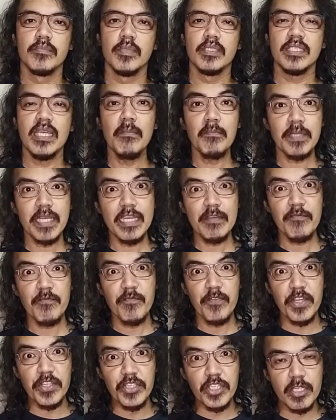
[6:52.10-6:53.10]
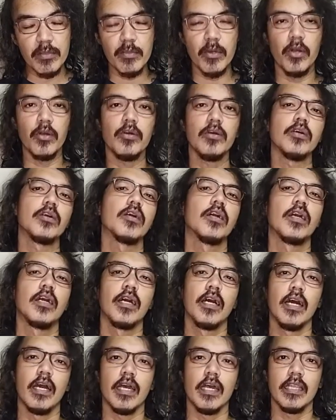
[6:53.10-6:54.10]
Siyempre, video mo
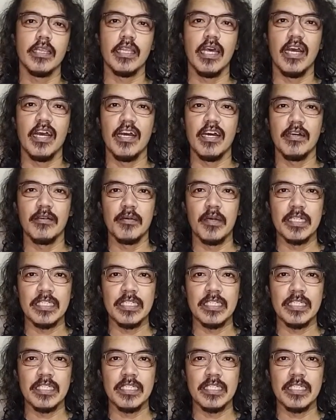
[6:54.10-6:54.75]
na